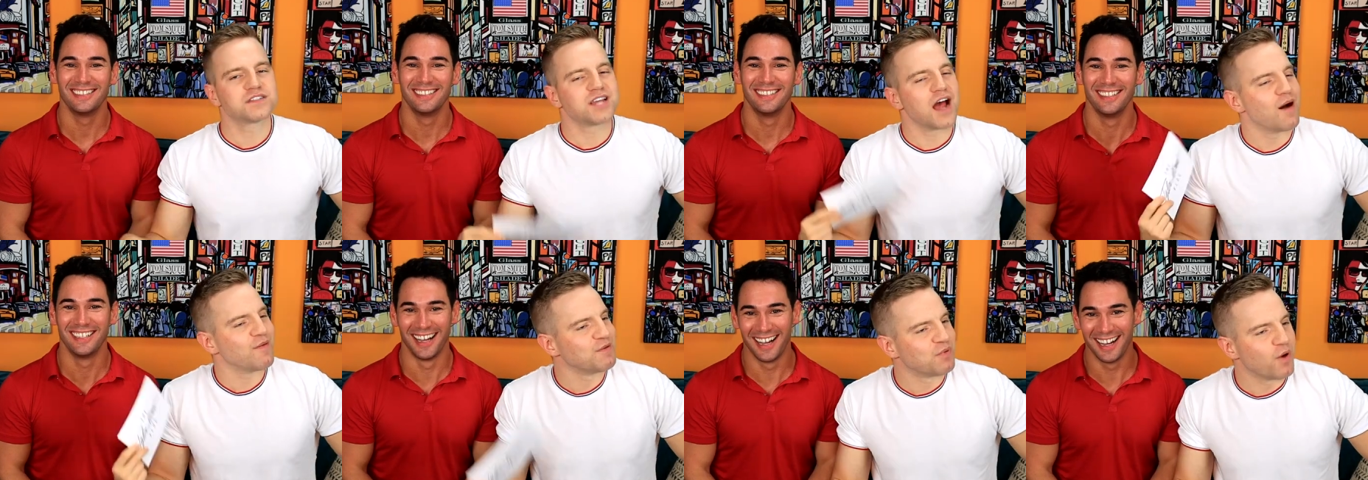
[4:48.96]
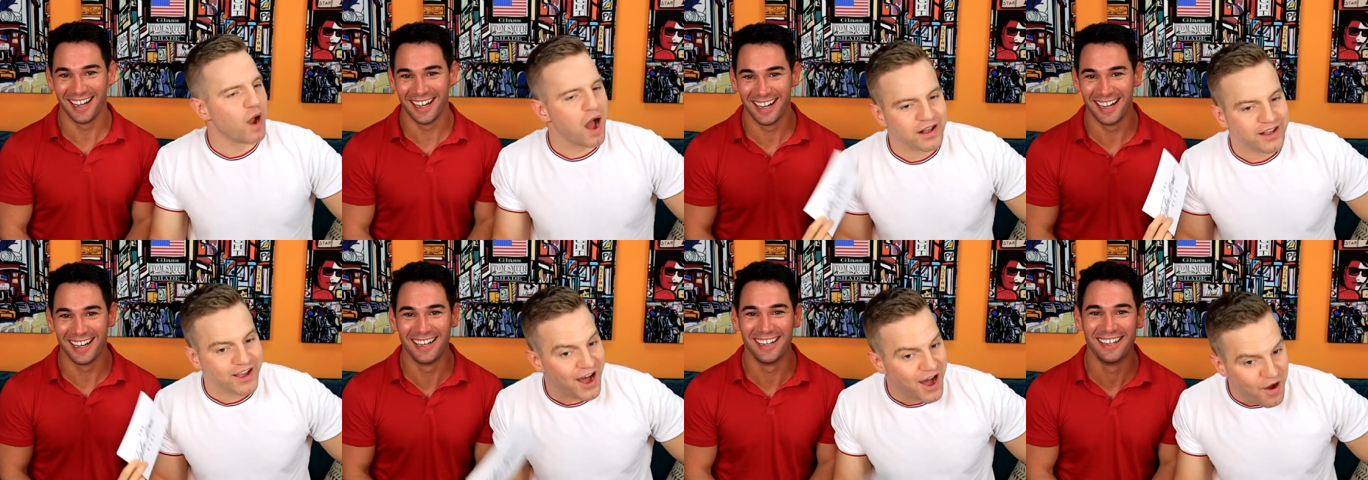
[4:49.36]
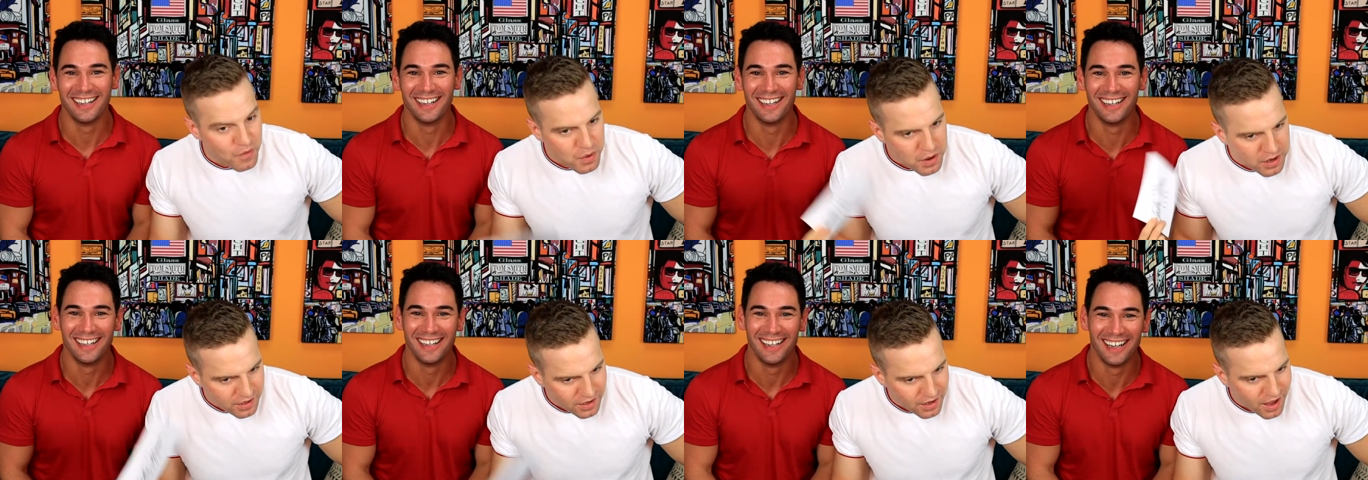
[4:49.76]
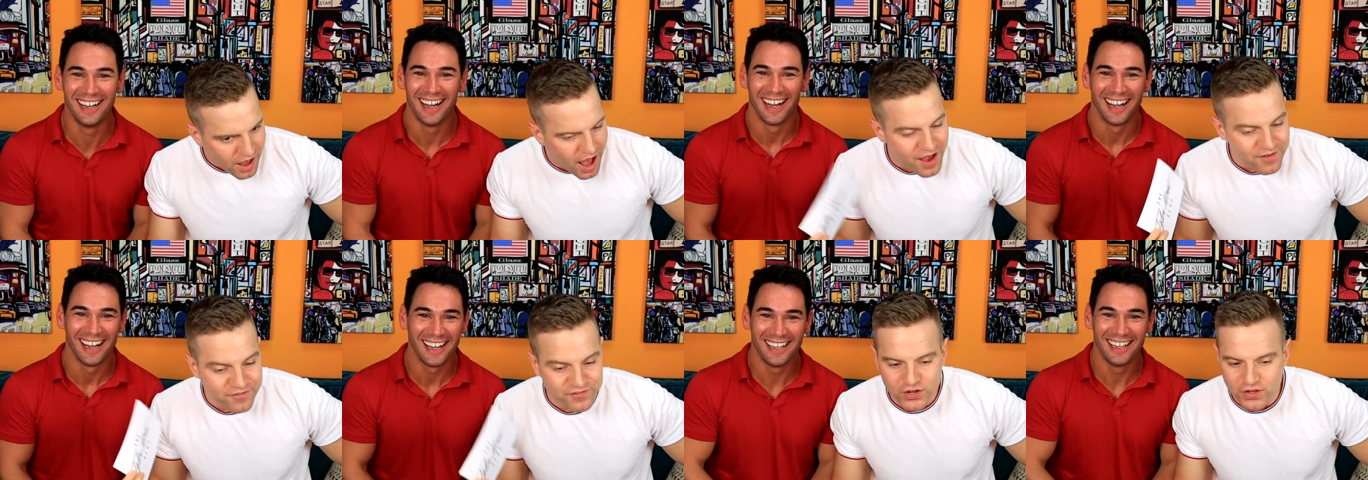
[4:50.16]
Speaker 1: Tommy Bracco.
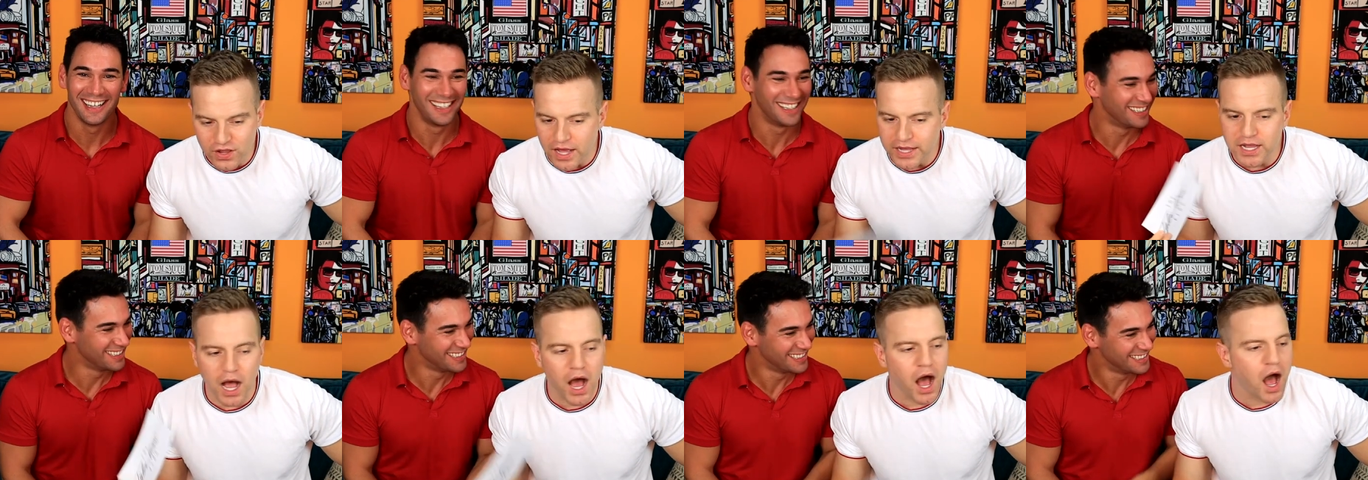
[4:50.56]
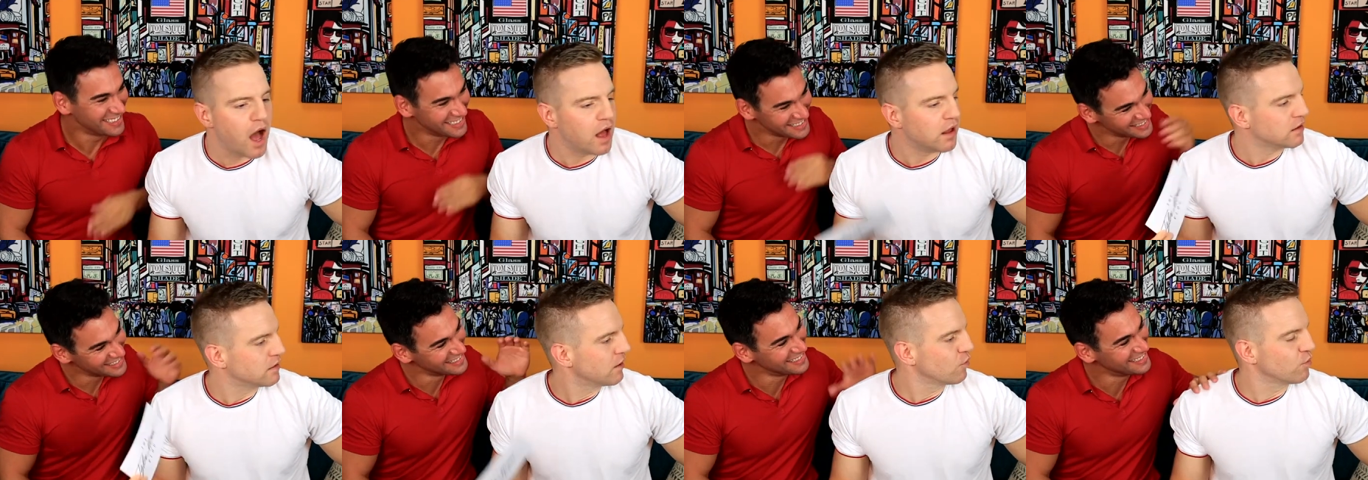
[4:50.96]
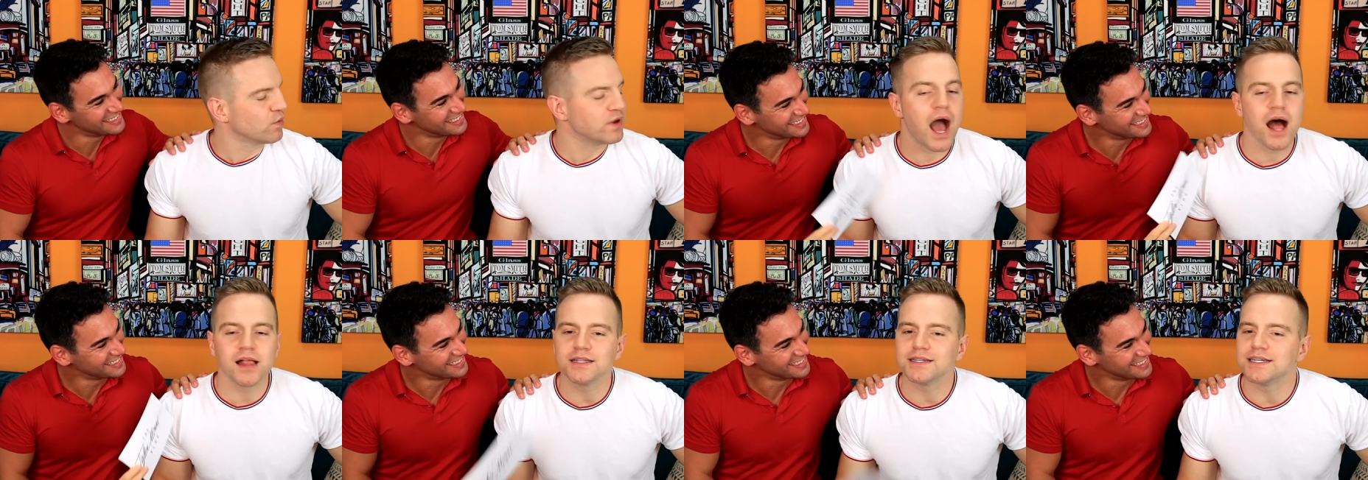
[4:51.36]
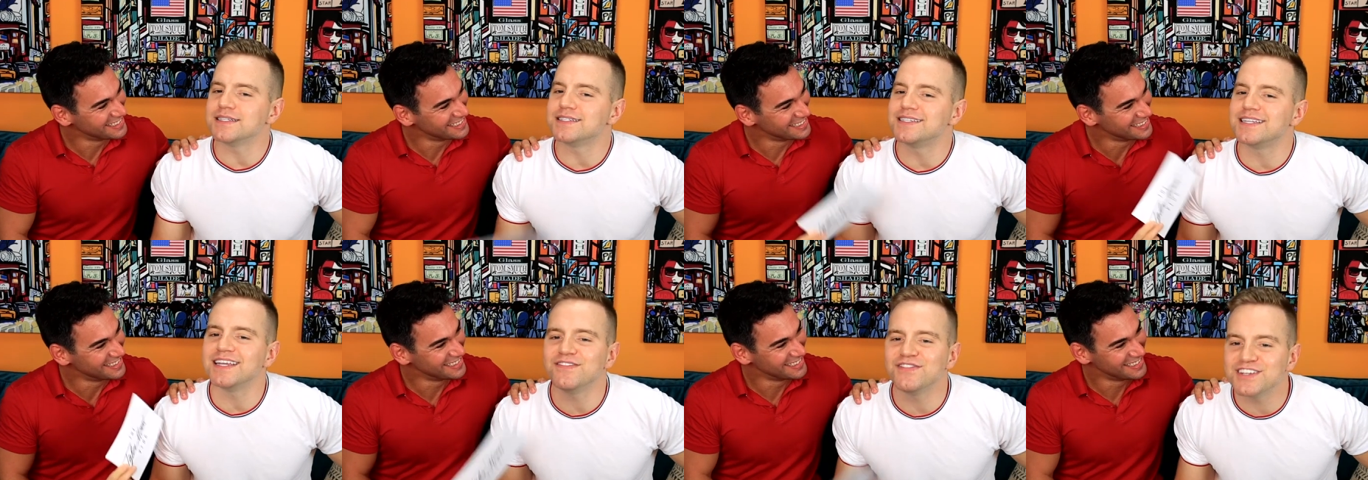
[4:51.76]
I feel like a reality
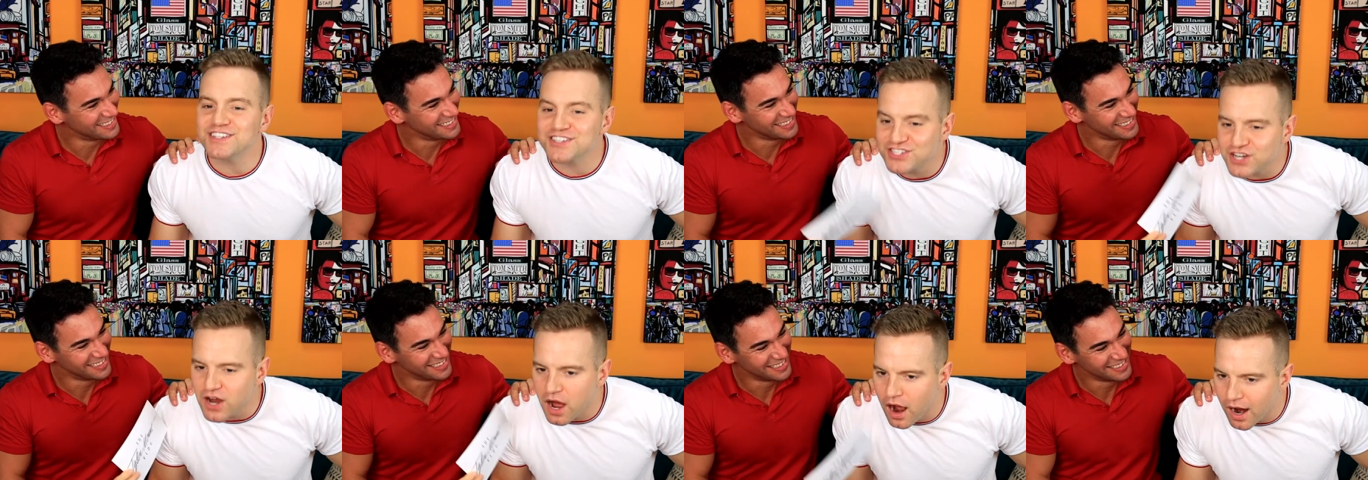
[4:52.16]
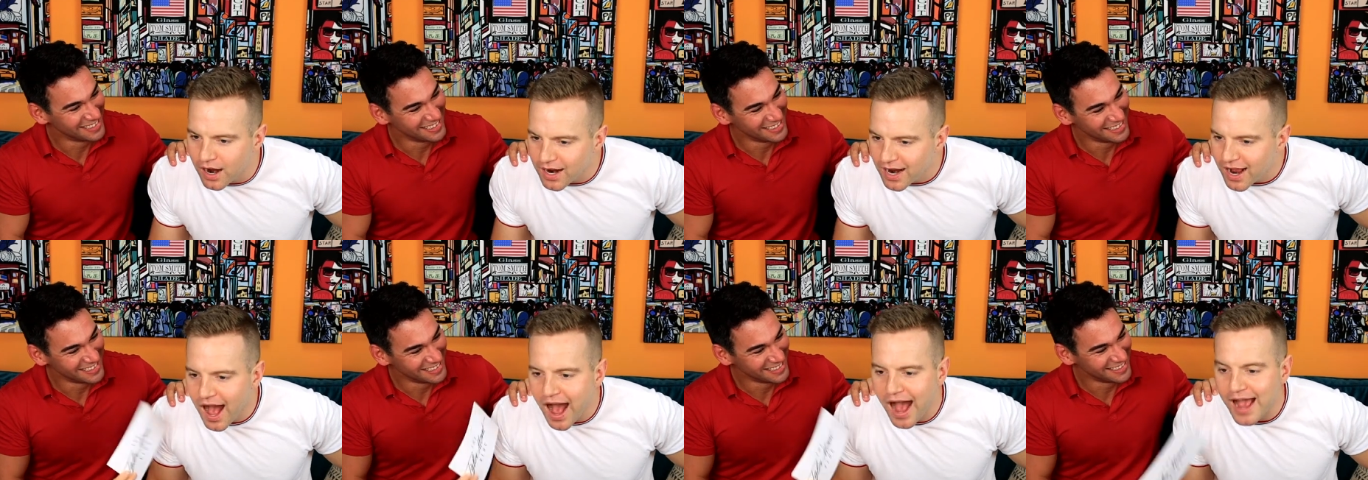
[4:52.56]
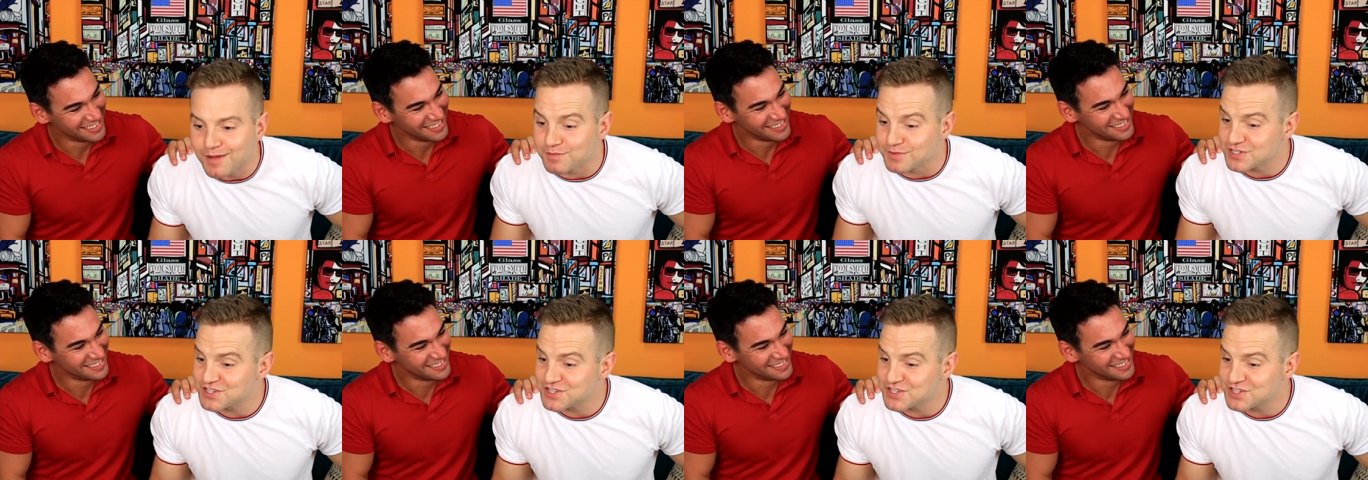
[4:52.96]
TV star. I am